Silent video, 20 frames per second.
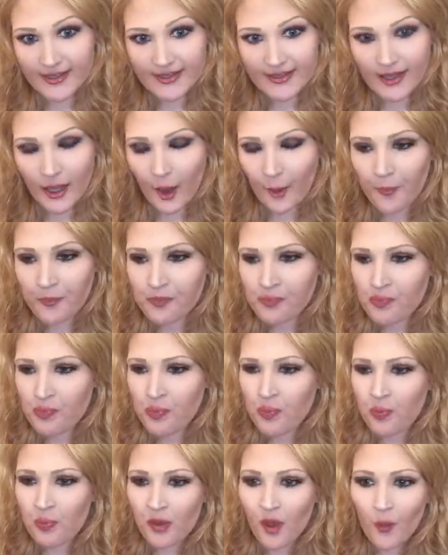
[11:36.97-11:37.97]
So
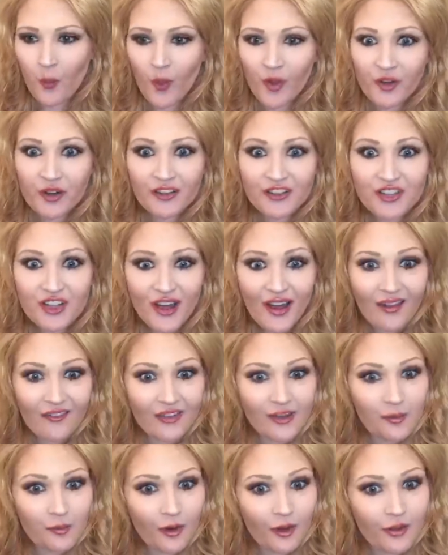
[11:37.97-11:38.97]
I wonder if she'll have
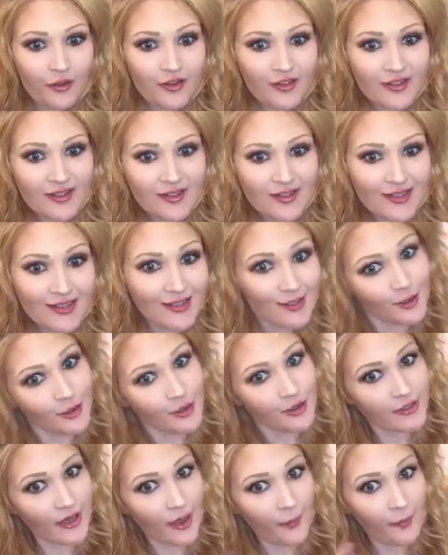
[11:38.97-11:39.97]
any brothers and
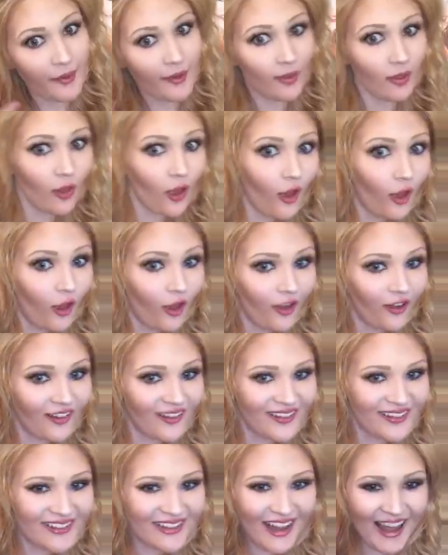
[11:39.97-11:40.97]
sisters coming
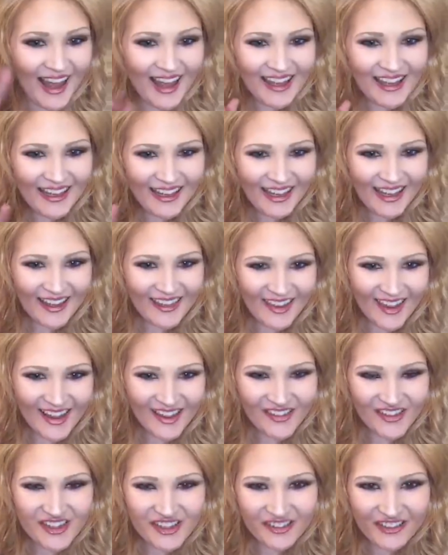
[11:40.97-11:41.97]
along. Hey again,
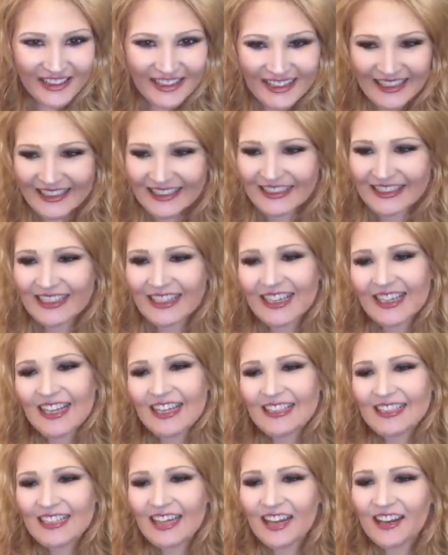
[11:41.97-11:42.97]
thanks for joining.
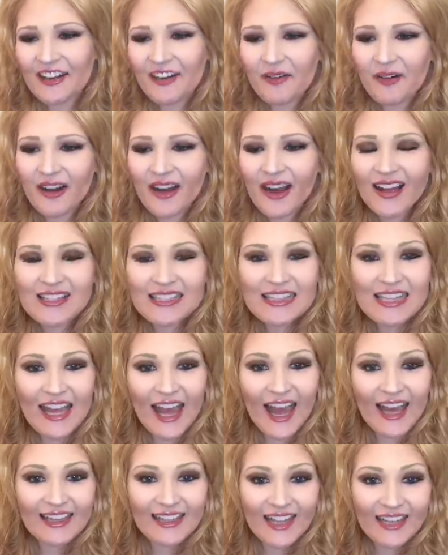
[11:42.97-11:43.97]
All right, we're on
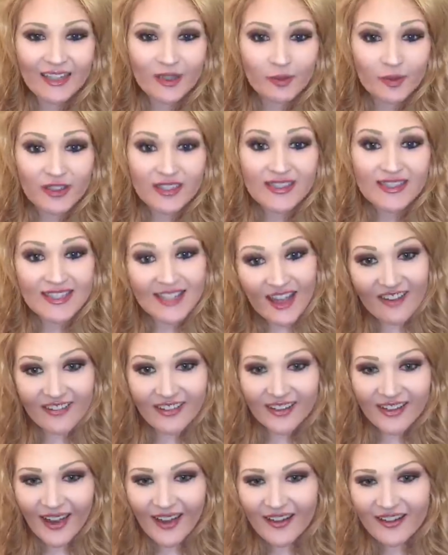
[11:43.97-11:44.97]
headline number
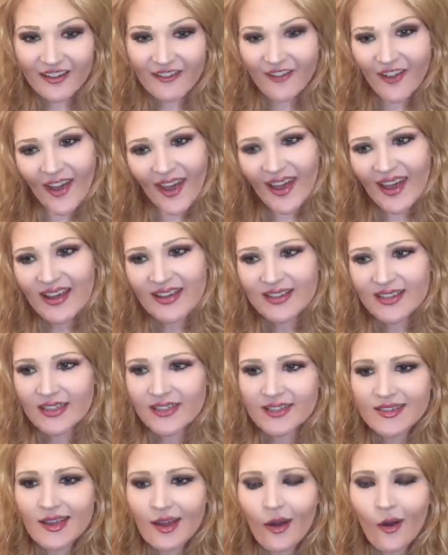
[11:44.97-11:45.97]
7 out of 8.
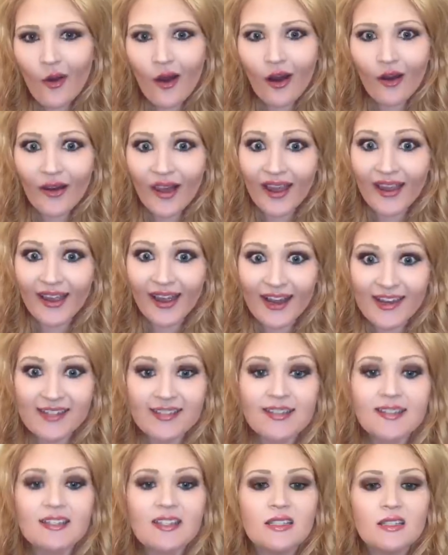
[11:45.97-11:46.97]
So, okay,
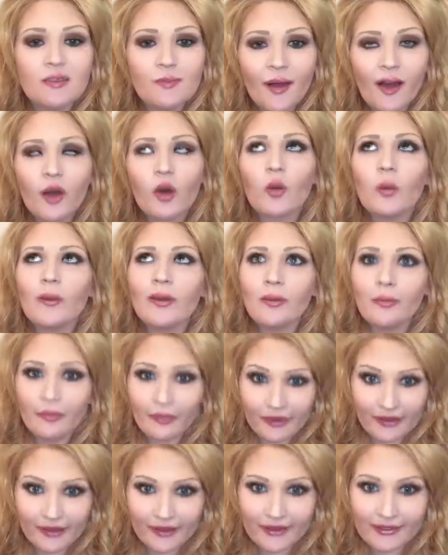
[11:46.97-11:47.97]
guys, this is about Queen
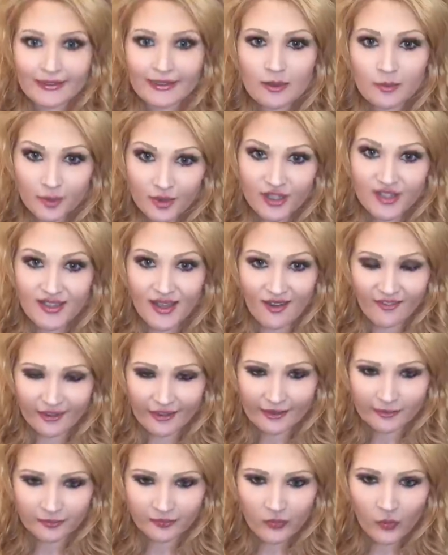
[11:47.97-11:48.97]
Bee, number
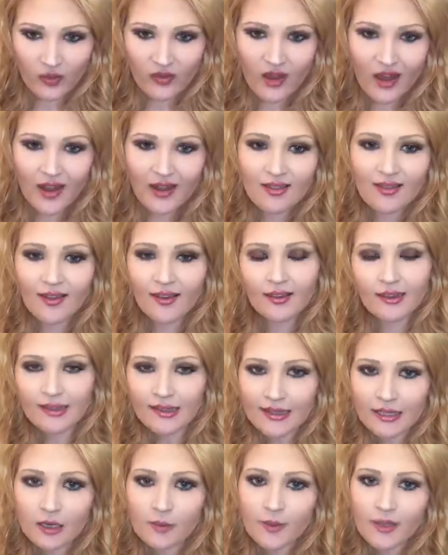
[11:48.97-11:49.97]
7. We got to talk a
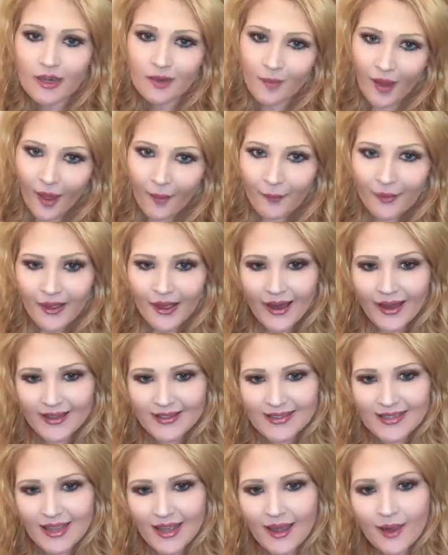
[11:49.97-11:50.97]
little bit about
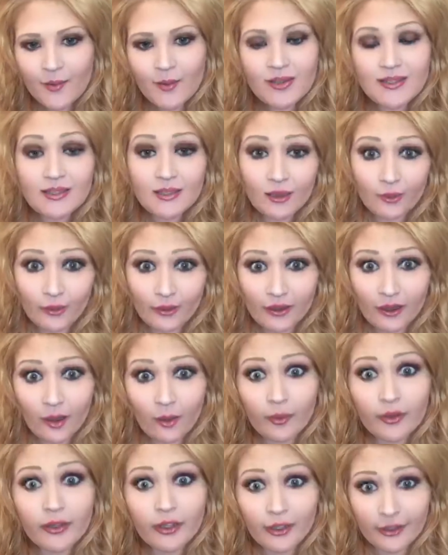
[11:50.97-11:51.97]
Beyonce and what's going
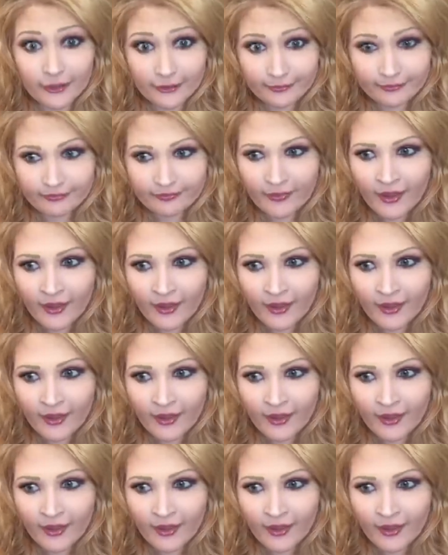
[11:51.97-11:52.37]
on with her.